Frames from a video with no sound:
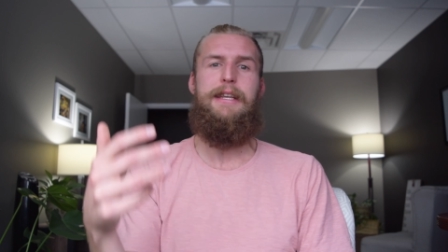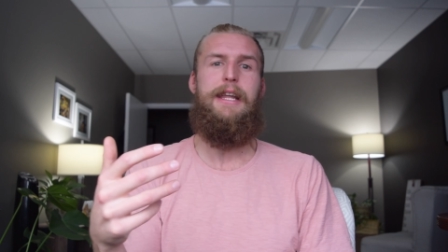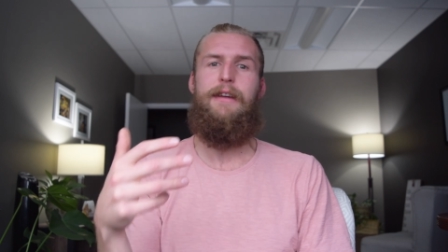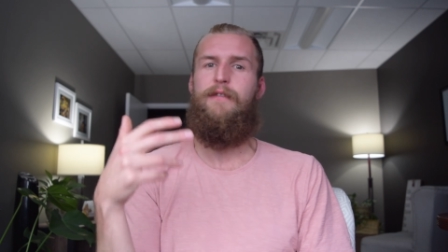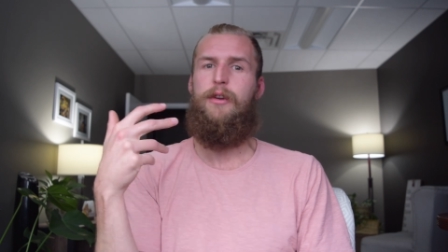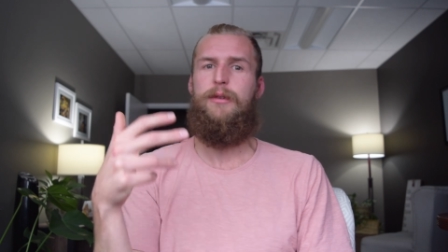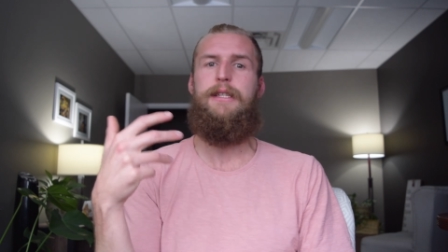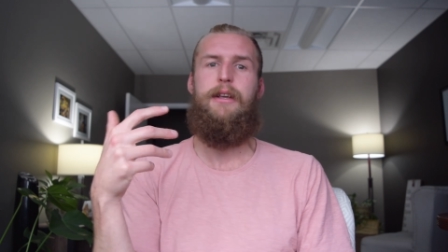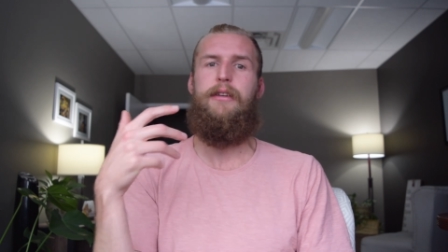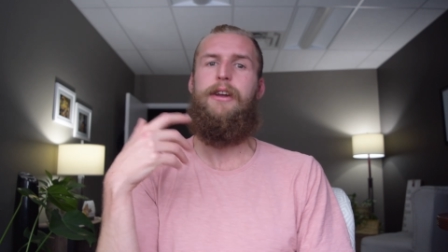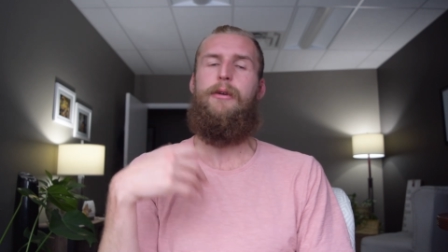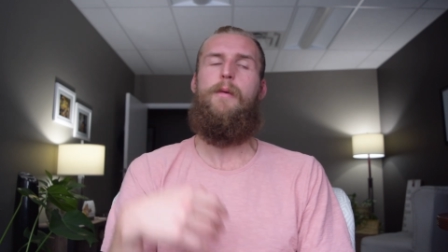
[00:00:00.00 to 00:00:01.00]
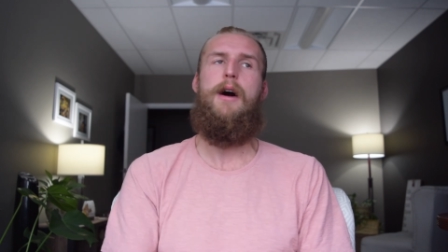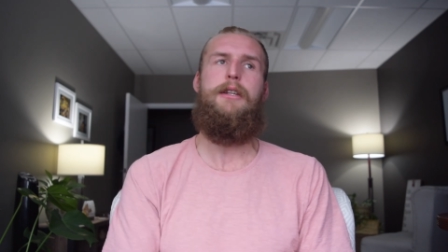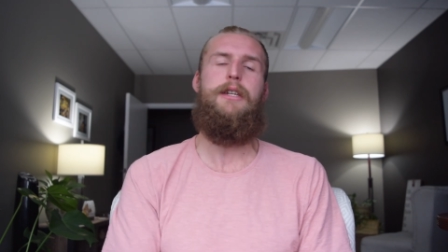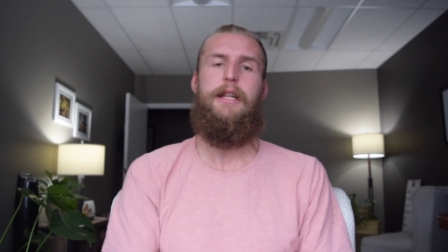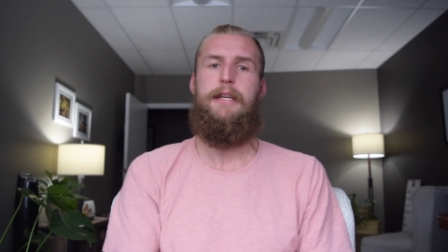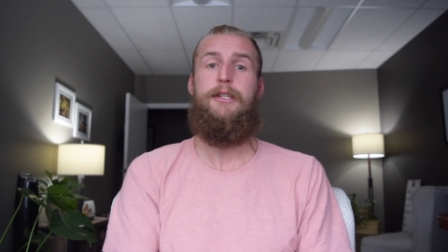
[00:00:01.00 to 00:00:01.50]
did if you're still here
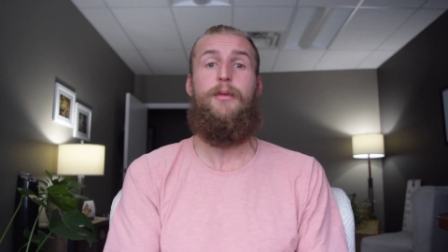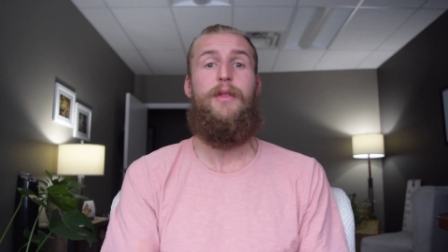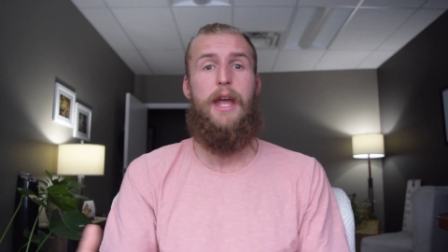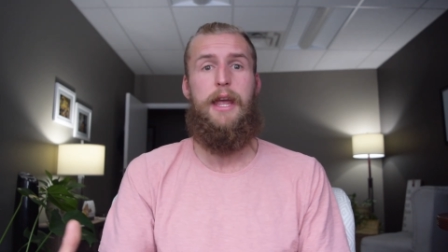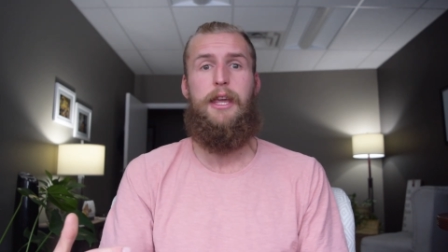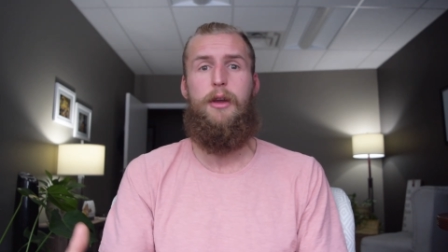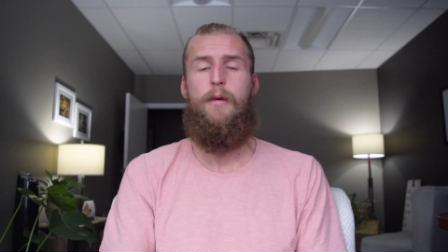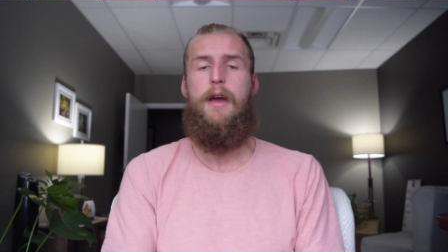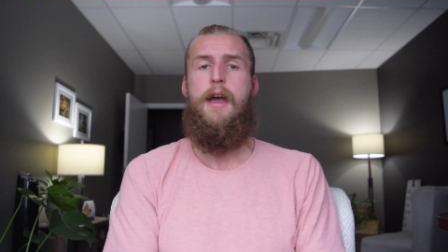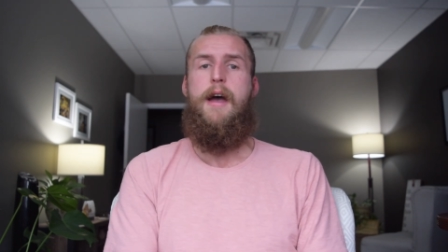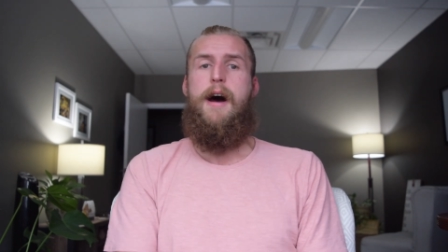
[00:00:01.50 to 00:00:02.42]
watching this. So thank you.